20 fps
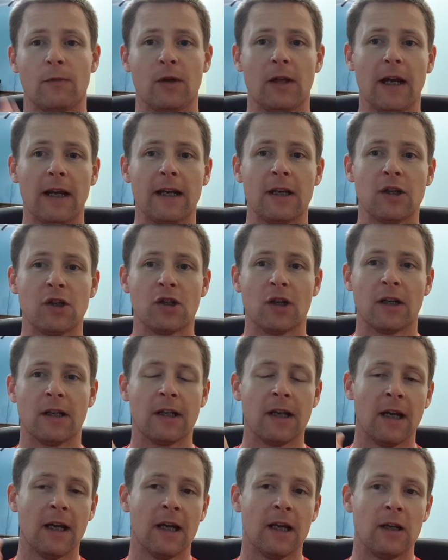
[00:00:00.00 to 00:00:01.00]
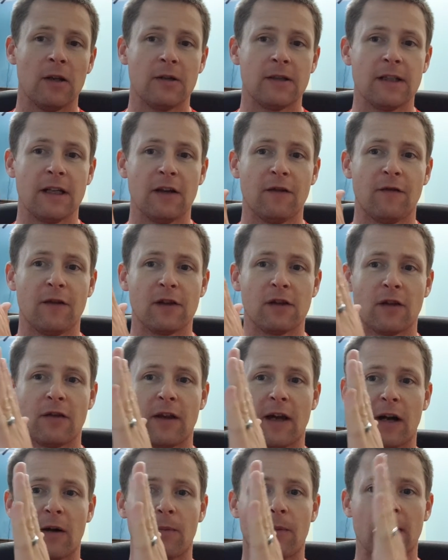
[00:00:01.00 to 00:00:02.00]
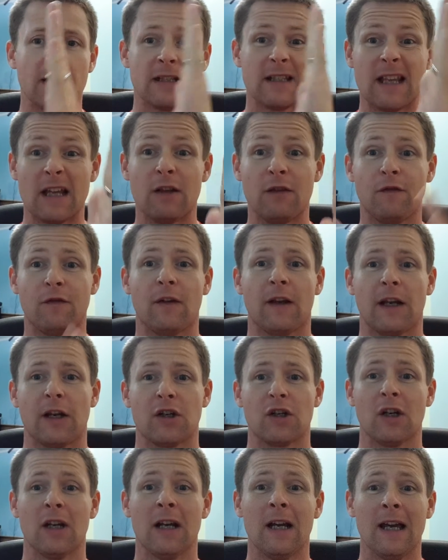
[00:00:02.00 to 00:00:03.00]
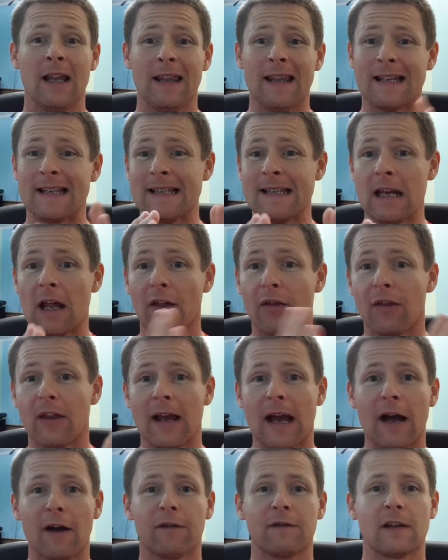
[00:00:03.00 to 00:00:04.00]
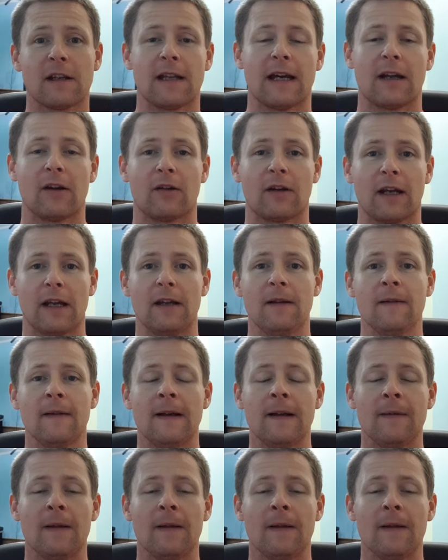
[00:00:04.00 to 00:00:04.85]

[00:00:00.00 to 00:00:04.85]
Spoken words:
You get injured, you see a physiotherapist, then you finish. There's nothing after that, okay?